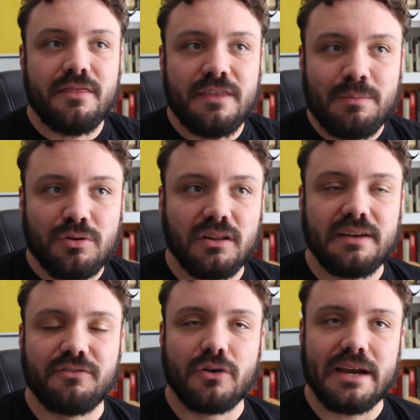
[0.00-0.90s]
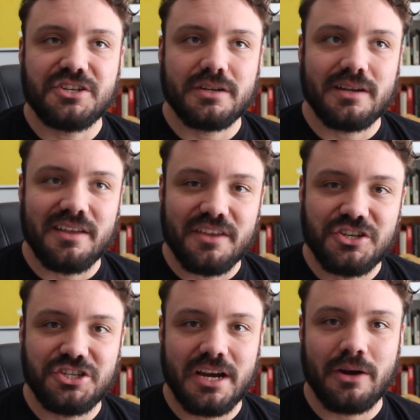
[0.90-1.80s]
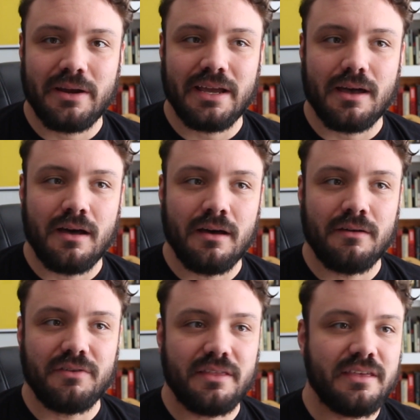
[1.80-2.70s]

the proliferation and the sharing of